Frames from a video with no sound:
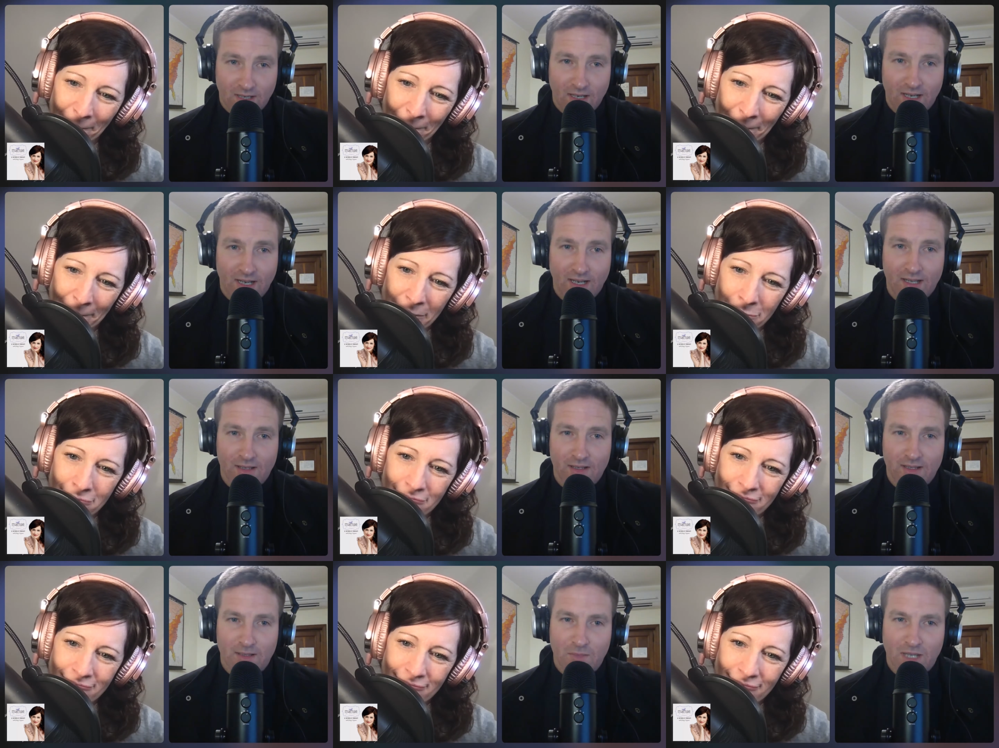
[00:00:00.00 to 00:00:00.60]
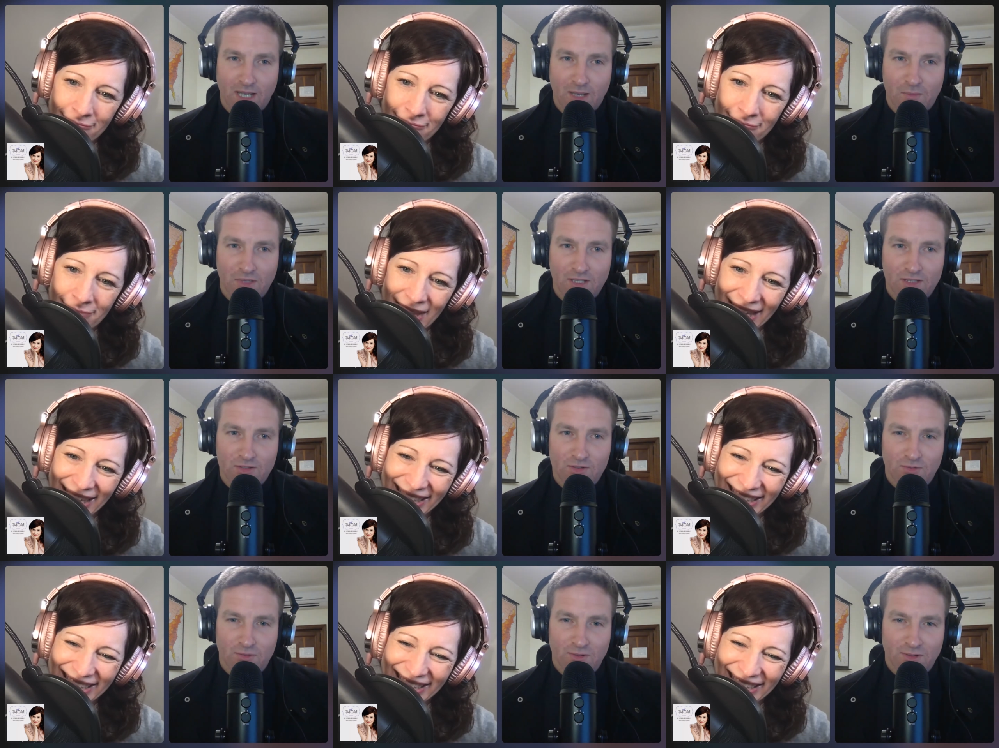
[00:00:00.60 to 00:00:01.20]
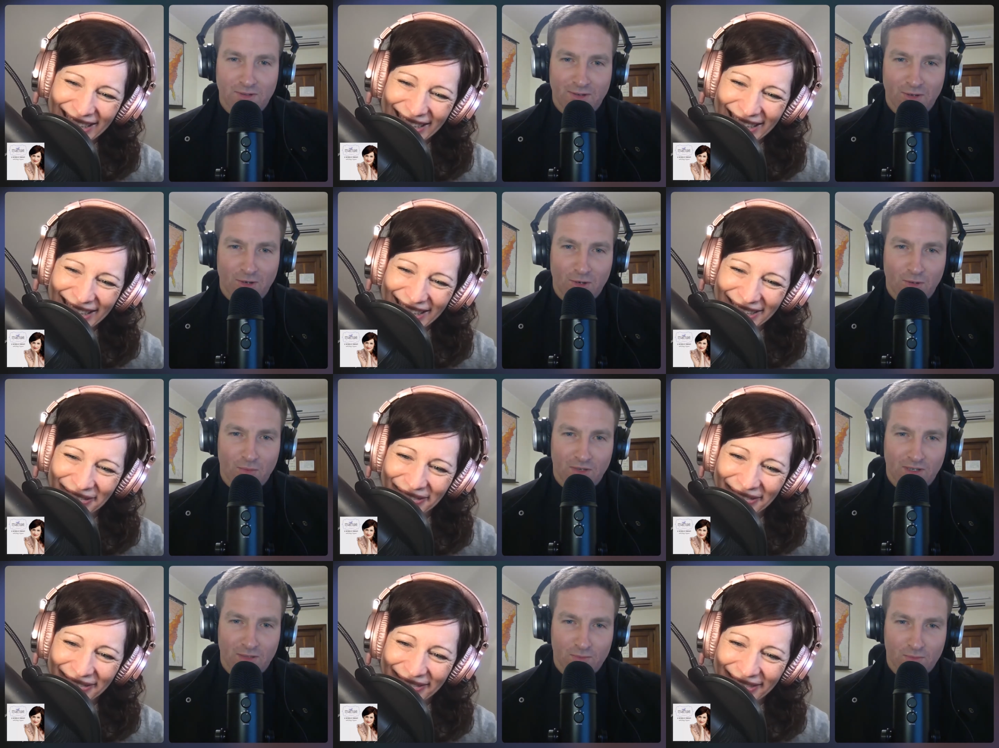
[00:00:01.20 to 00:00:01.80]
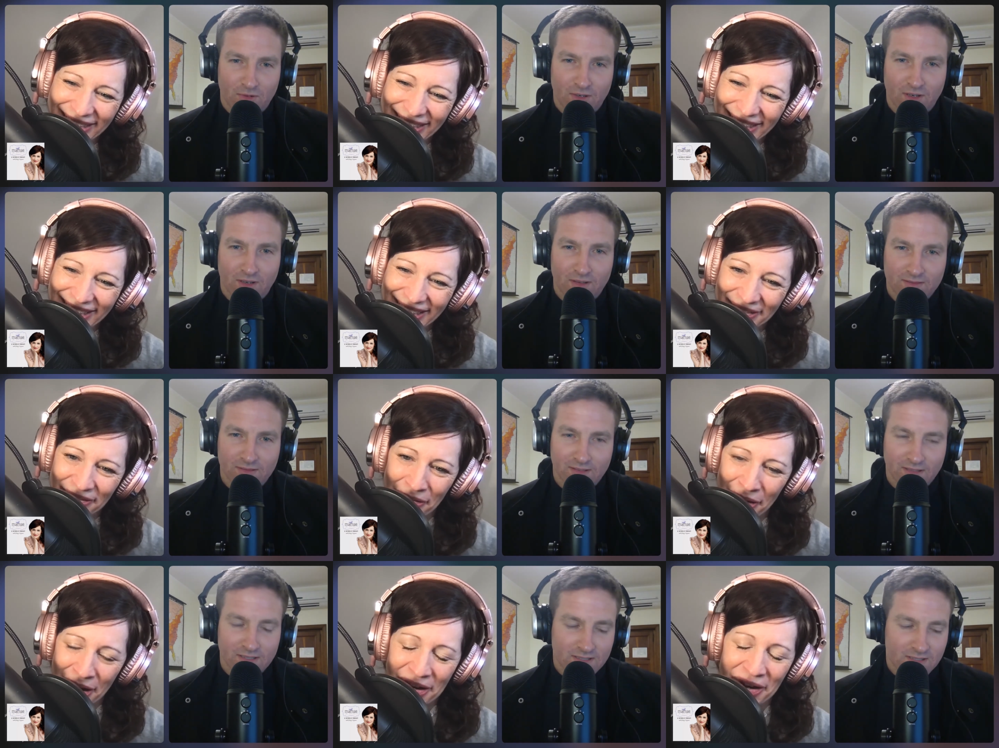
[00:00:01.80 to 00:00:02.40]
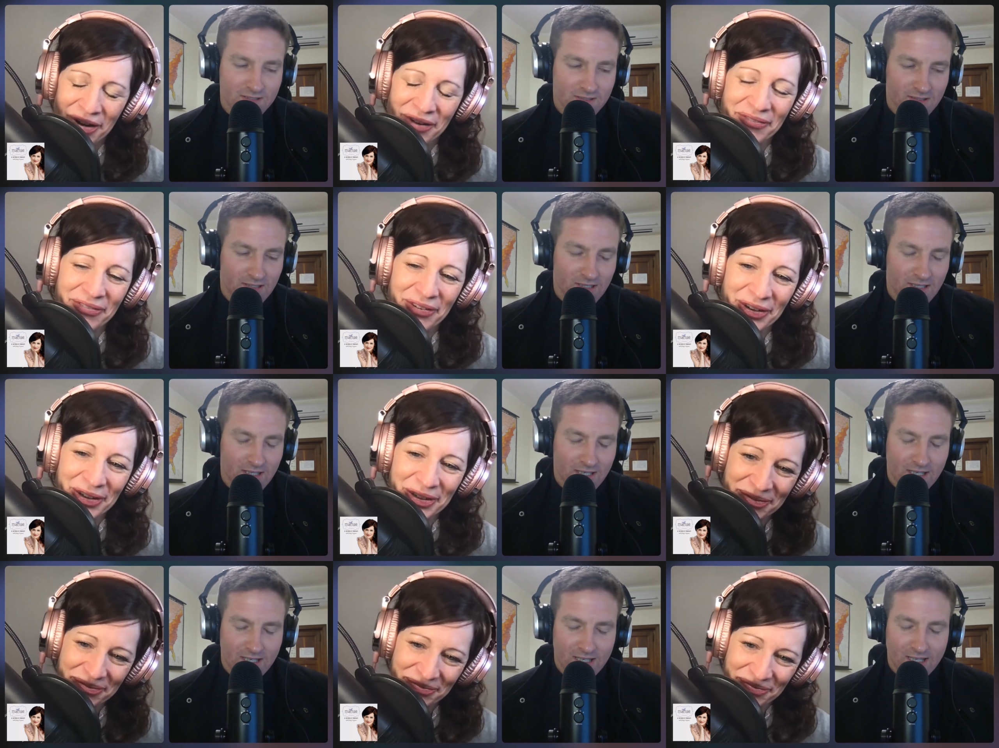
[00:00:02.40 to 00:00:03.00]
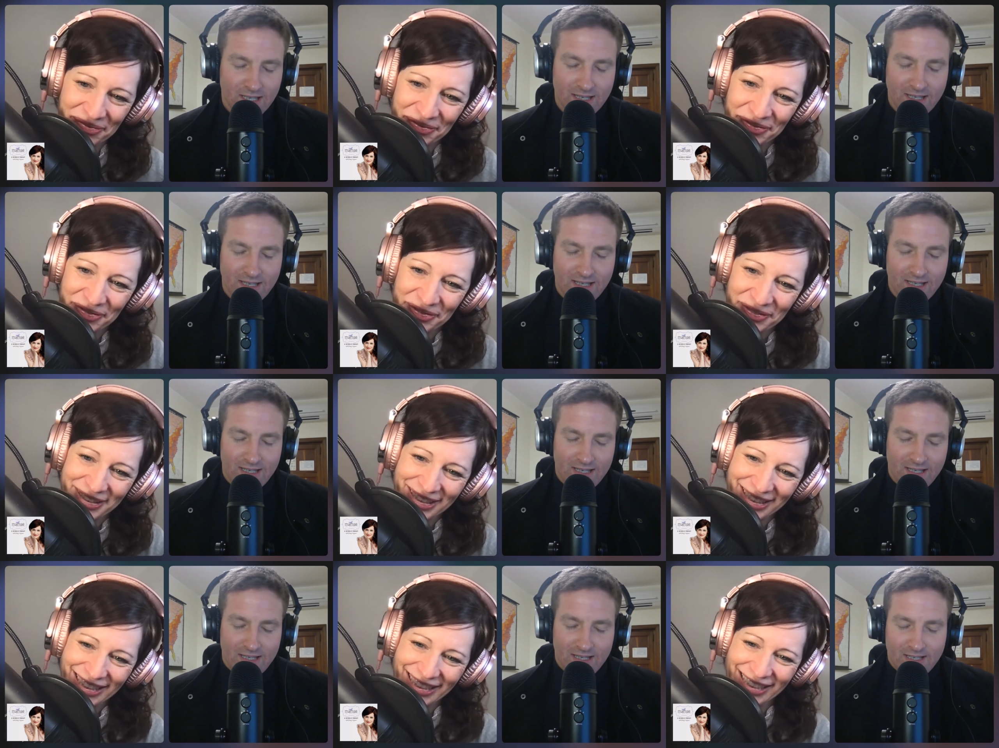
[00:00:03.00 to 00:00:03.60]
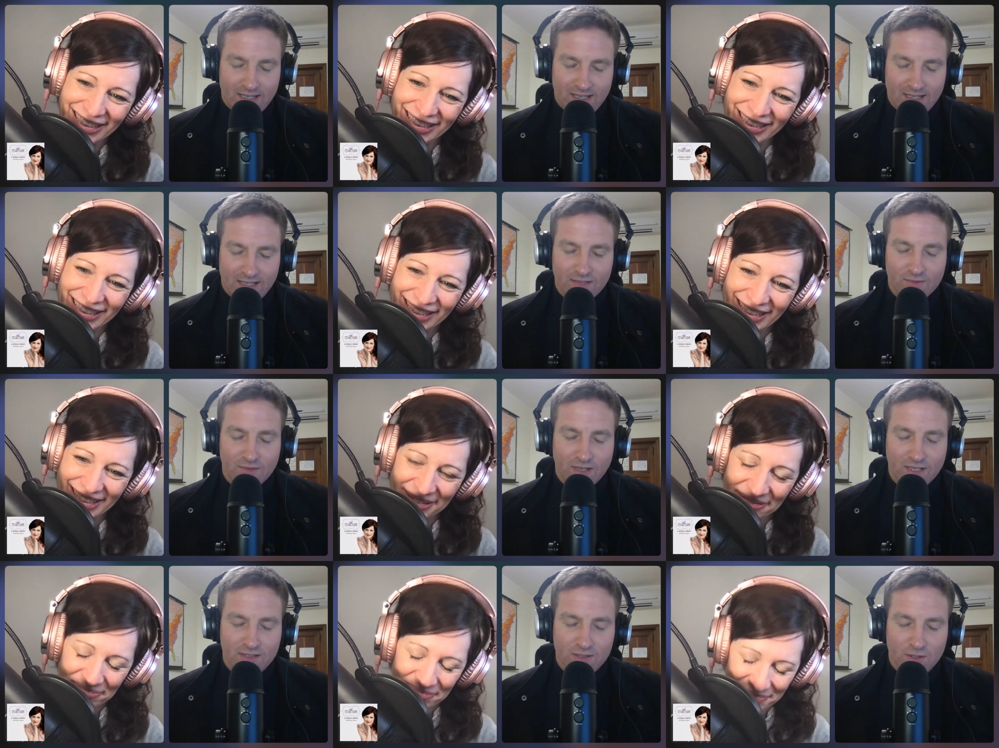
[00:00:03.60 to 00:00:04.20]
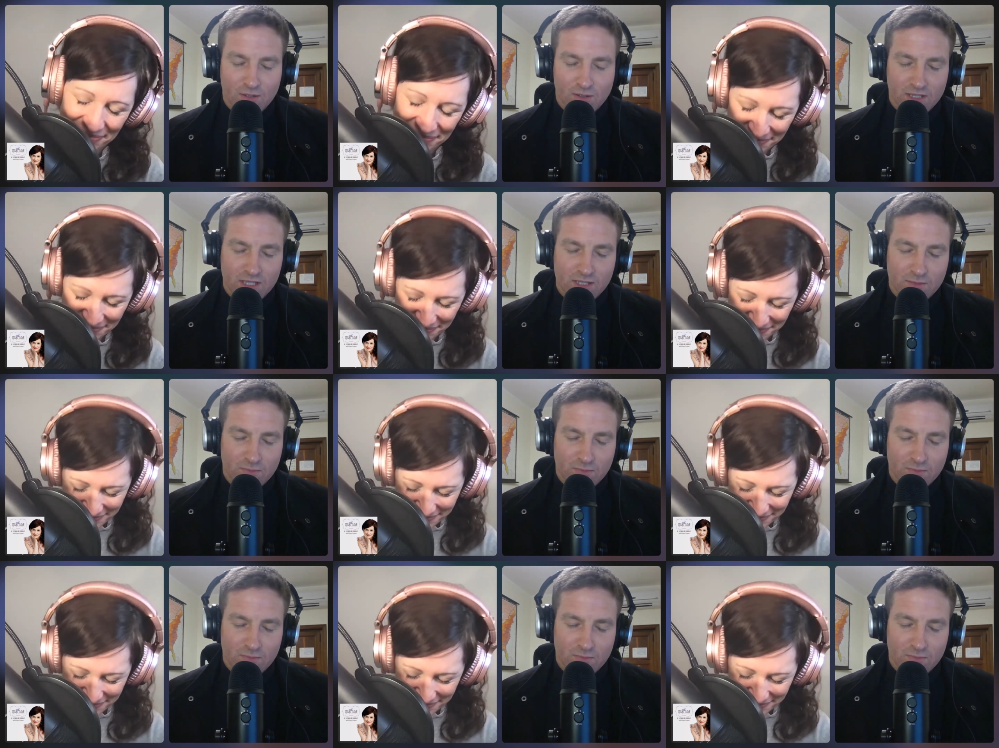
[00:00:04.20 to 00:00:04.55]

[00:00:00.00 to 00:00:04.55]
Speaker 1: I am happy to open in prayer. Wonderful. Let's invite the Holy